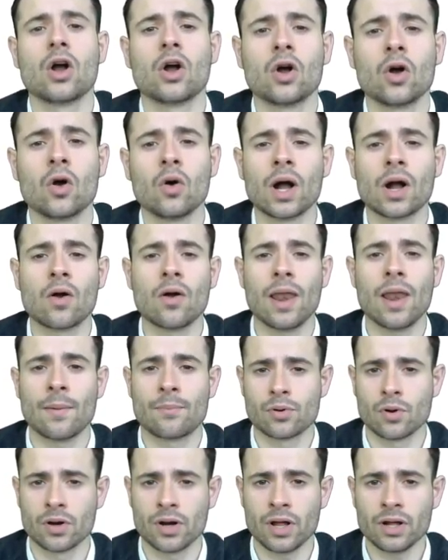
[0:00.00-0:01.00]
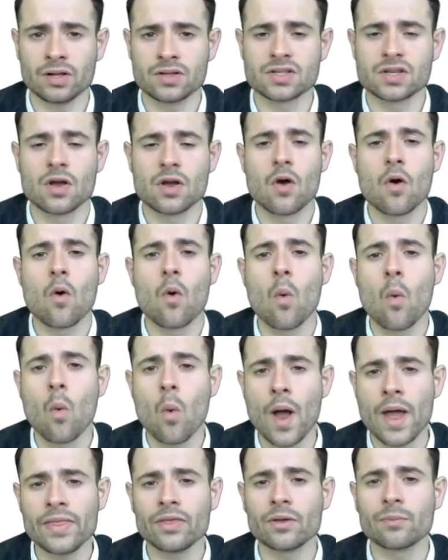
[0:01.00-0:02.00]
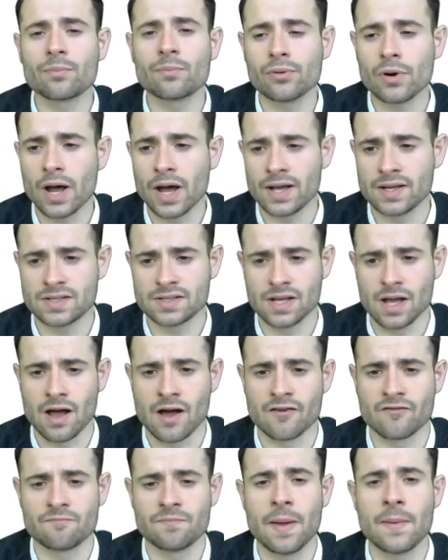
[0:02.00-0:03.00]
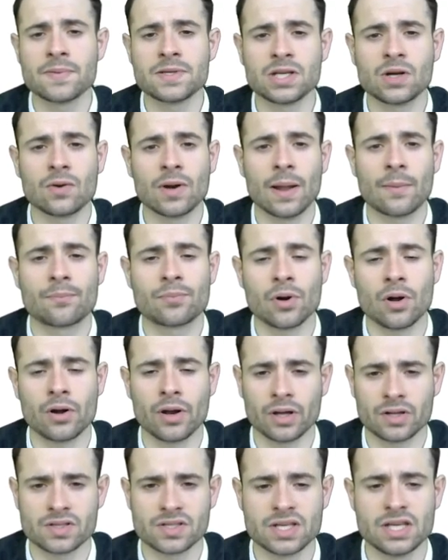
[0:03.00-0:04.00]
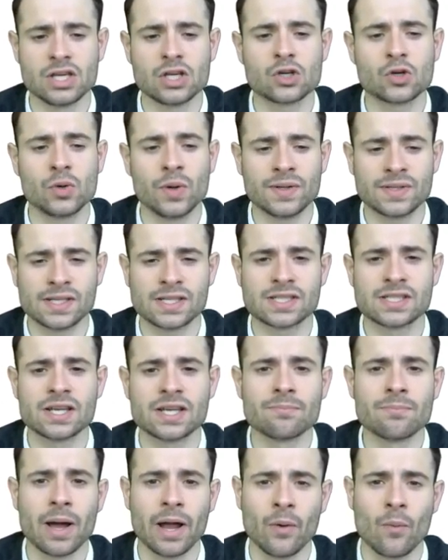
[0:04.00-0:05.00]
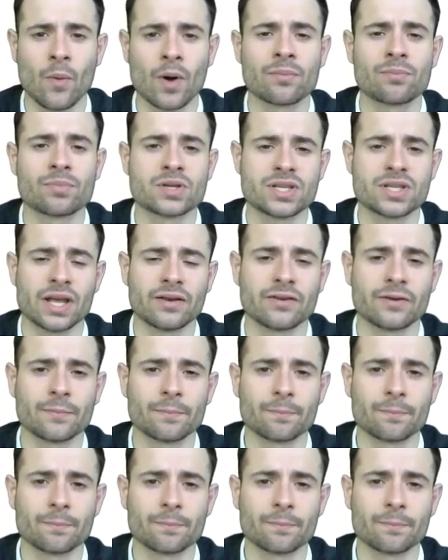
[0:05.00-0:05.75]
Coca-Cola products when the price of Pepsi-Cola products increases by 1%.